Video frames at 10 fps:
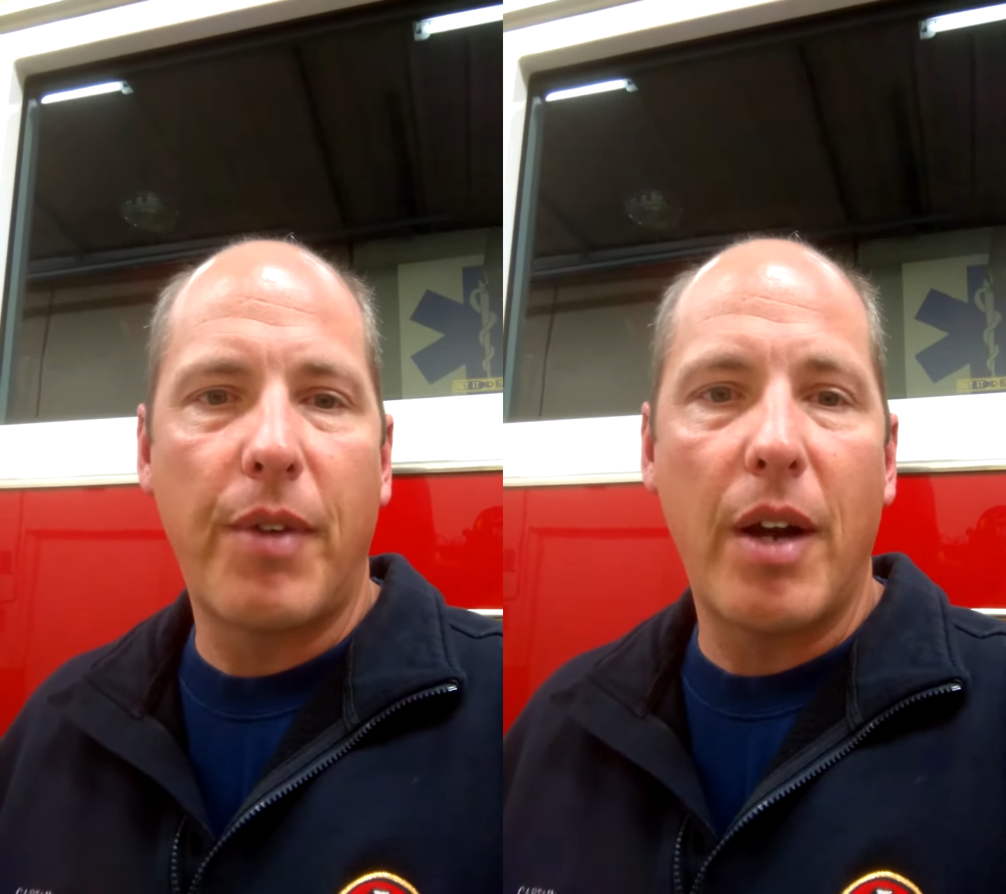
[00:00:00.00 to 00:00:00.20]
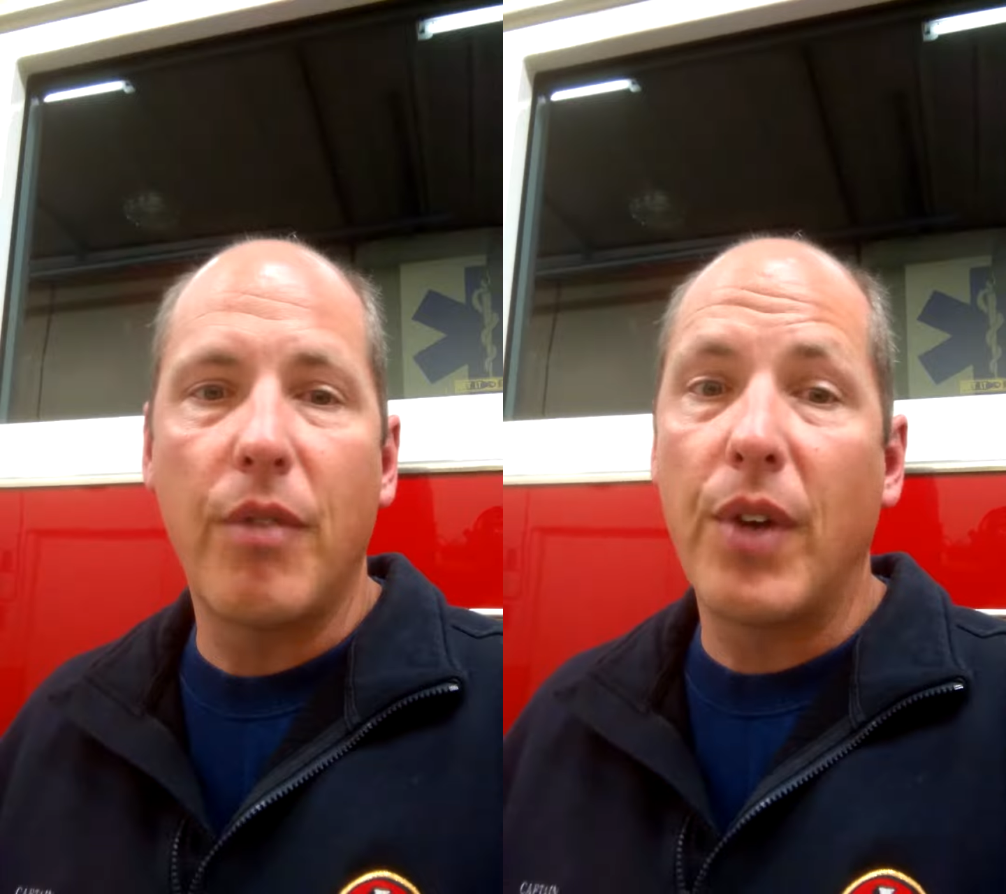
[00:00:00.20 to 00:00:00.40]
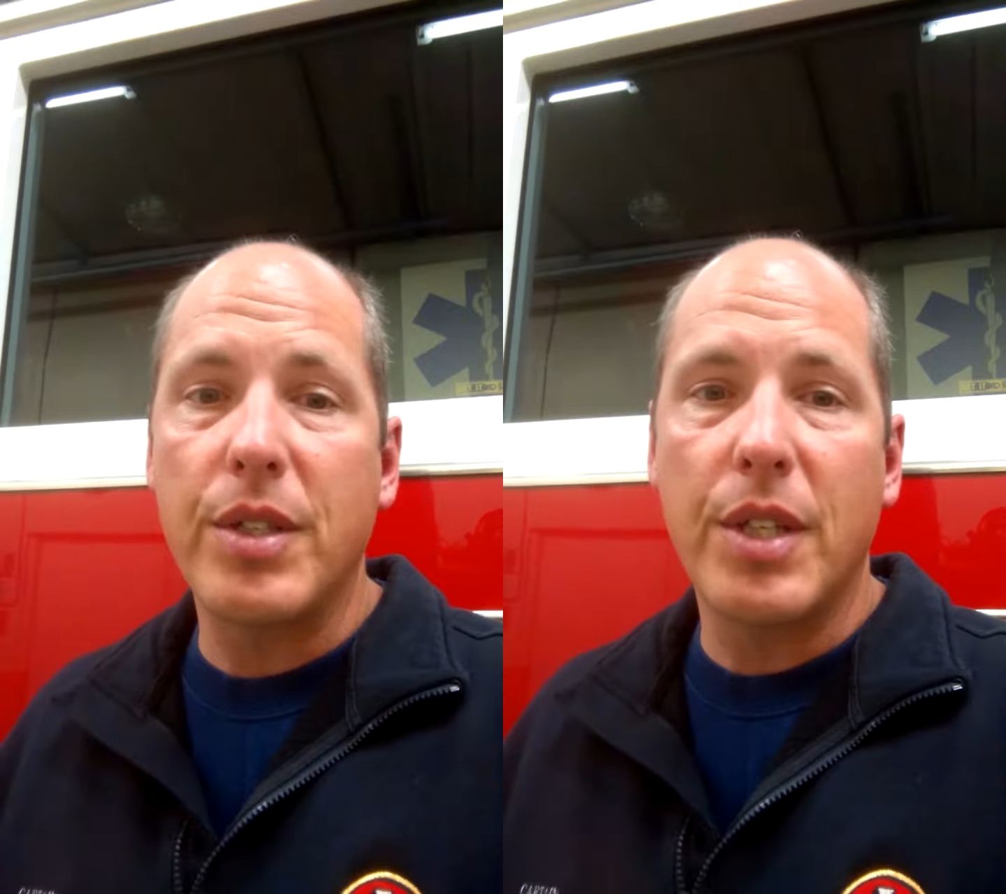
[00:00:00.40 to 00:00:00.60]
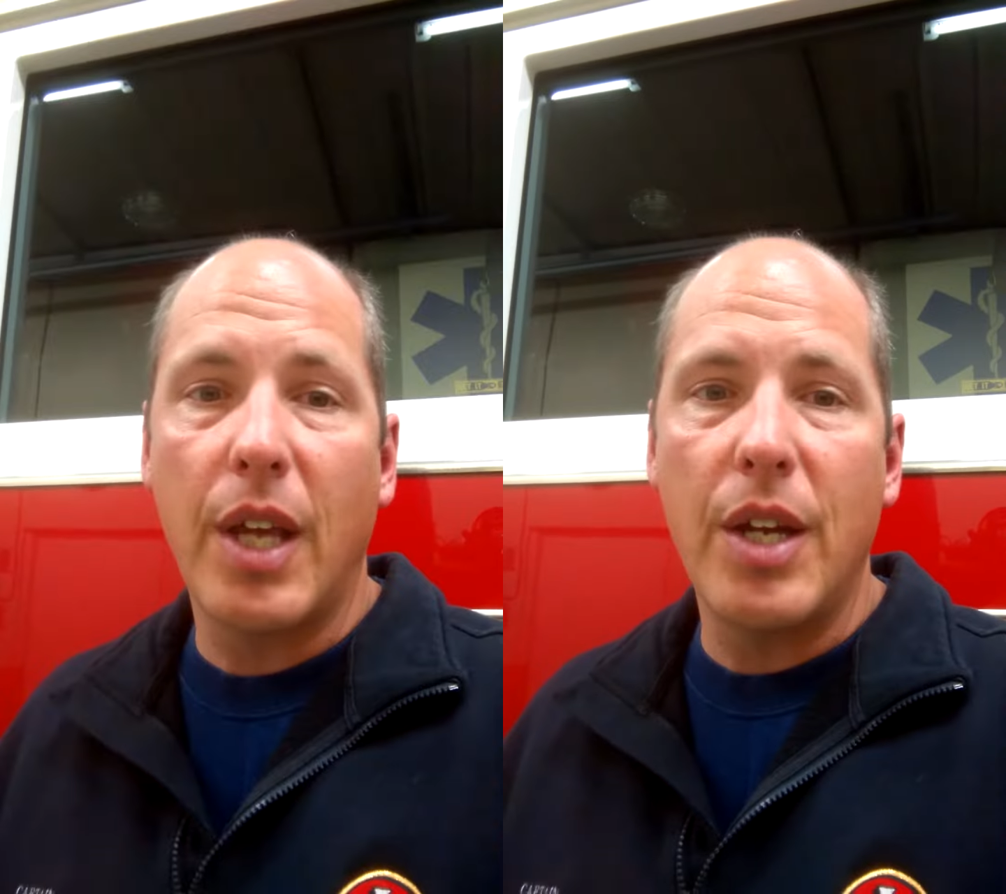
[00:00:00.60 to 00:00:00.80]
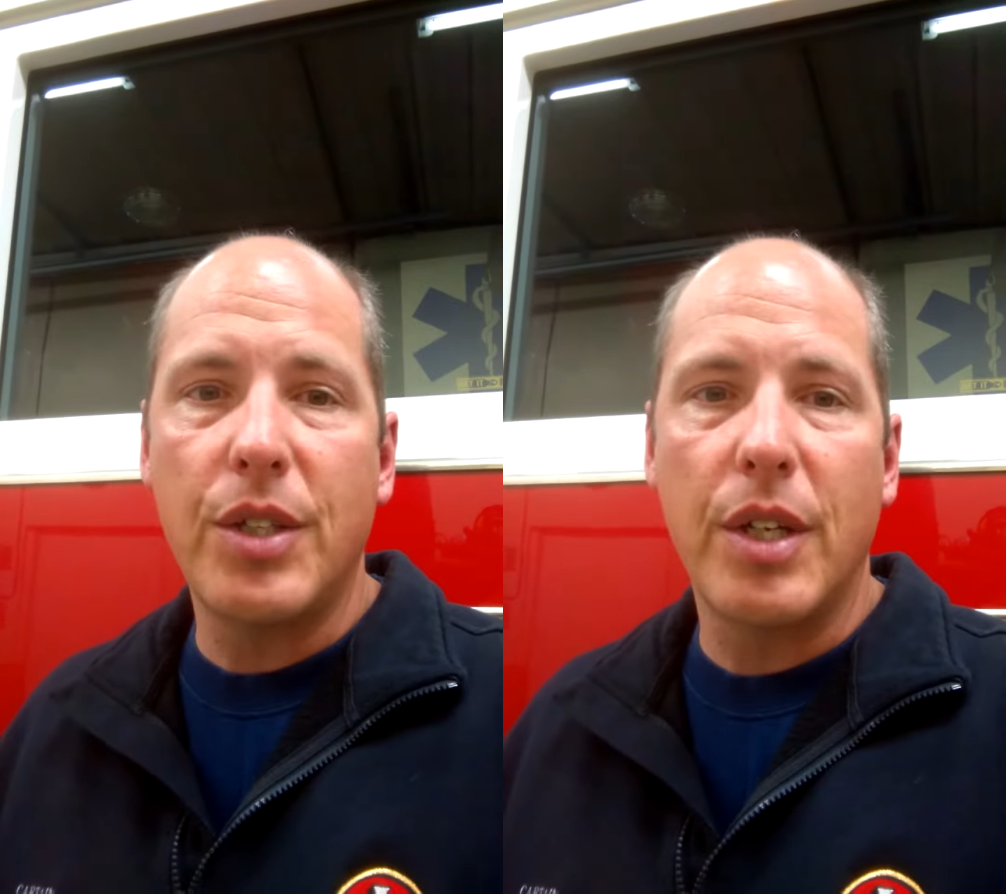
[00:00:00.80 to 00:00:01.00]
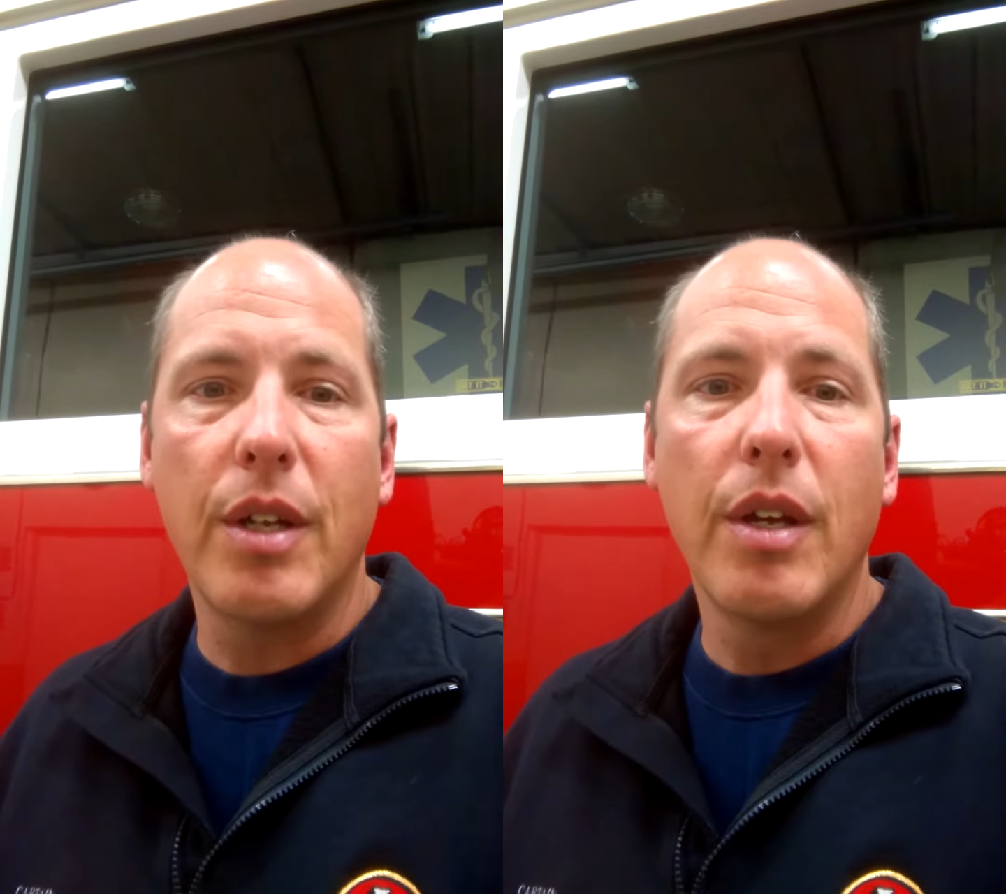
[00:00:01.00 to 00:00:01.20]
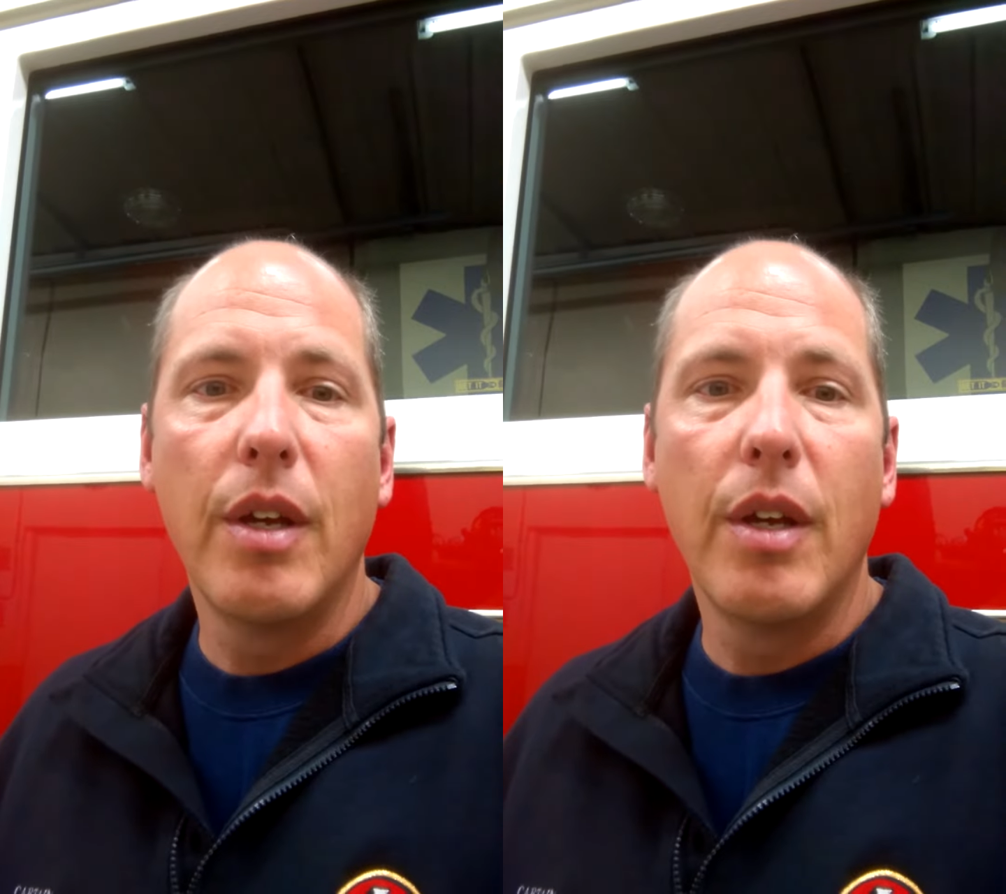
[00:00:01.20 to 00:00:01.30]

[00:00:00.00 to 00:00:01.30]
fire investigation,